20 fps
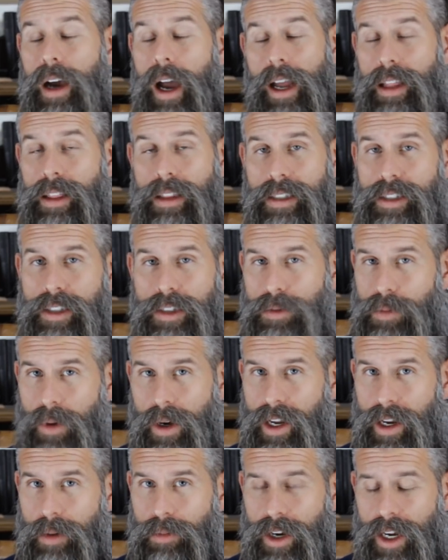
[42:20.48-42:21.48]
And this is
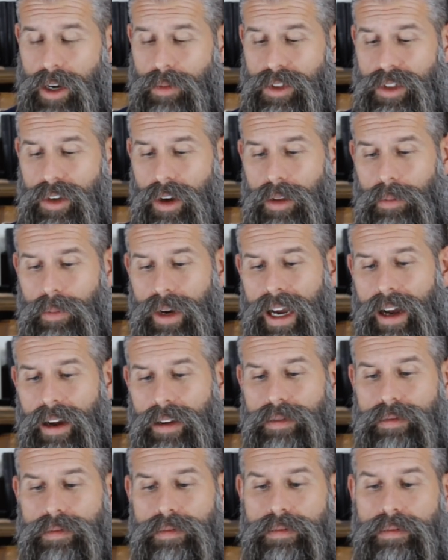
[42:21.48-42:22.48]
what Abraham is all
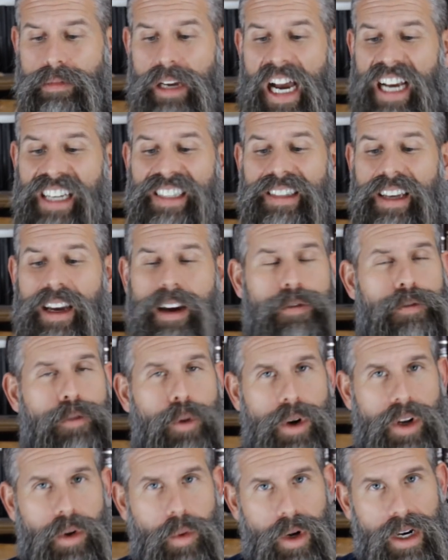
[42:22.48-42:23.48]
about. Isaiah
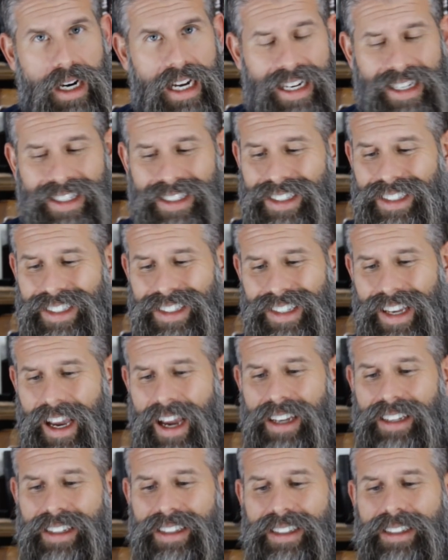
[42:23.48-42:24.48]
41:8
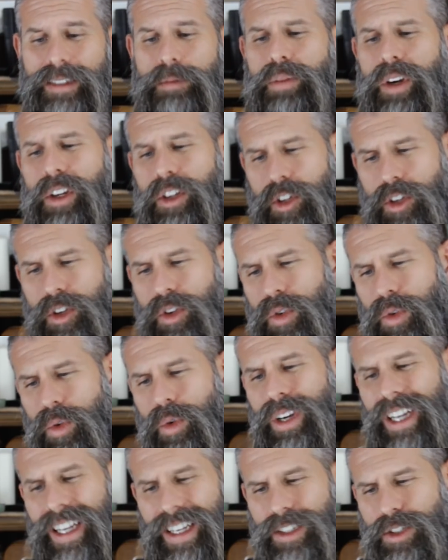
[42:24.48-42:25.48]
says, but
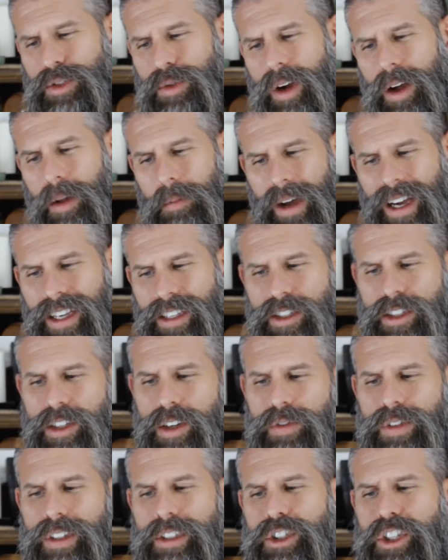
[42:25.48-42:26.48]
you, Israel, my
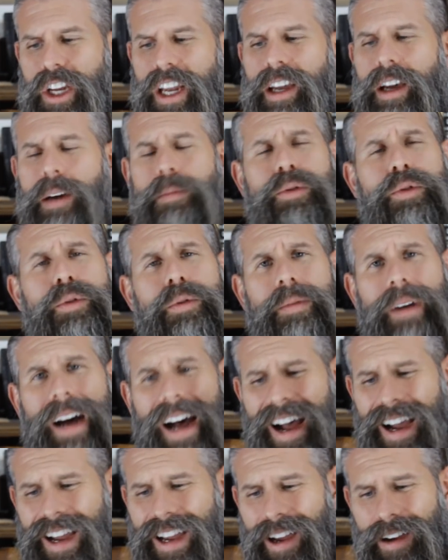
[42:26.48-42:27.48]
servant Jacob, whom
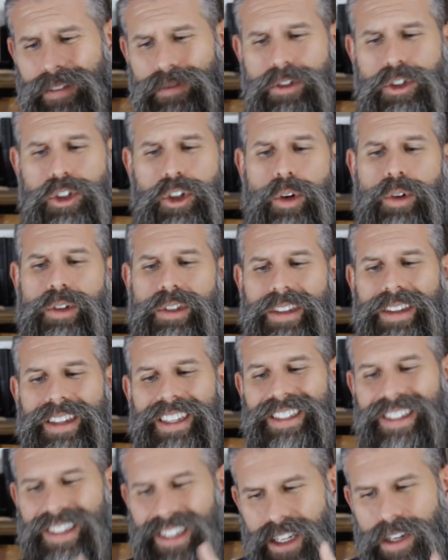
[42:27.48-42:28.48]
I have chosen,
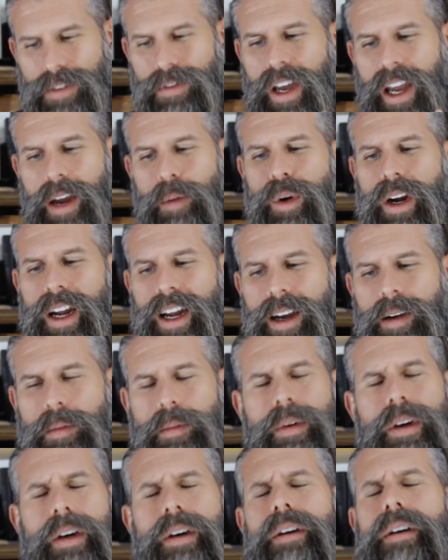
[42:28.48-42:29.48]
the seed of
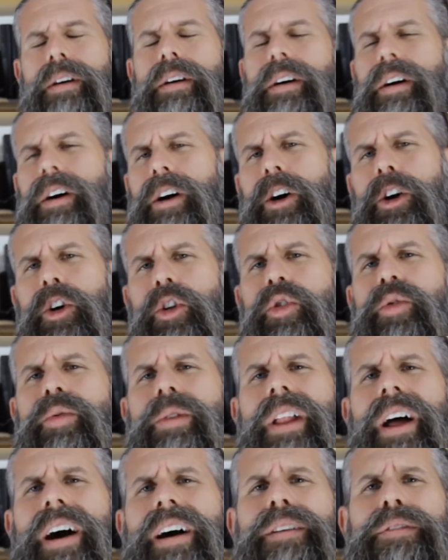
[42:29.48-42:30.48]
Abraham, who
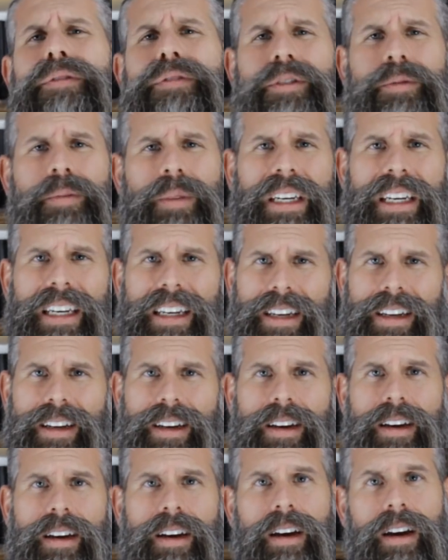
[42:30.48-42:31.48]
loved
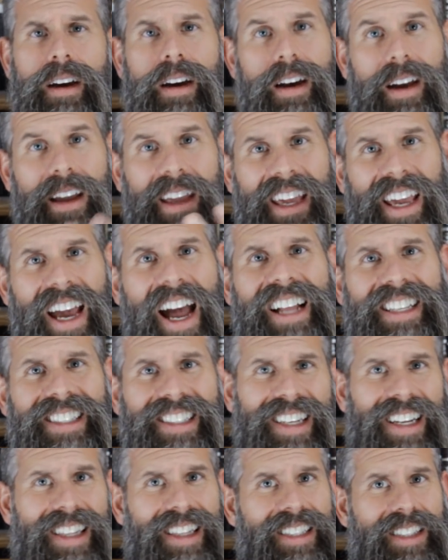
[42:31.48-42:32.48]
me. God
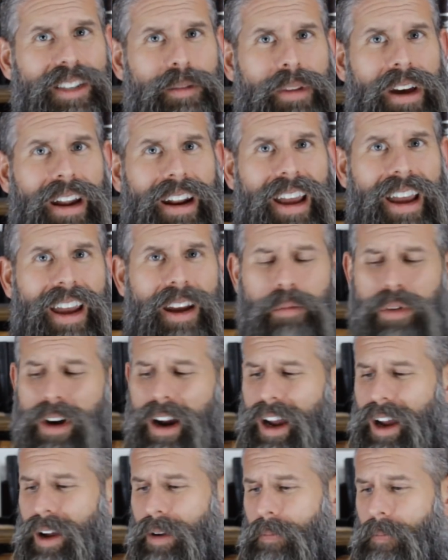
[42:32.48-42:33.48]
said this about
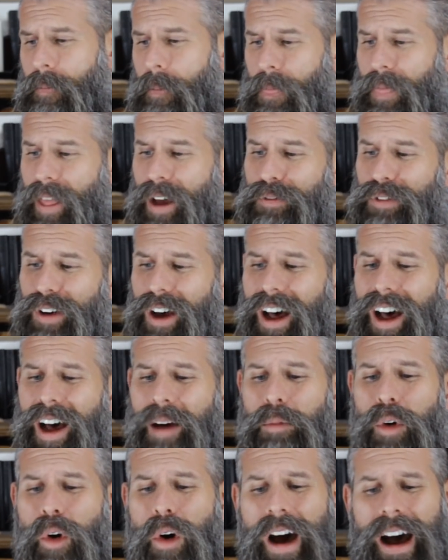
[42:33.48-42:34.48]
Abraham.
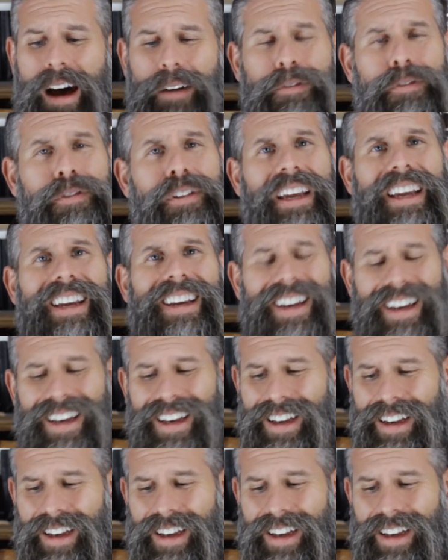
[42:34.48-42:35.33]
Avraham ohavi.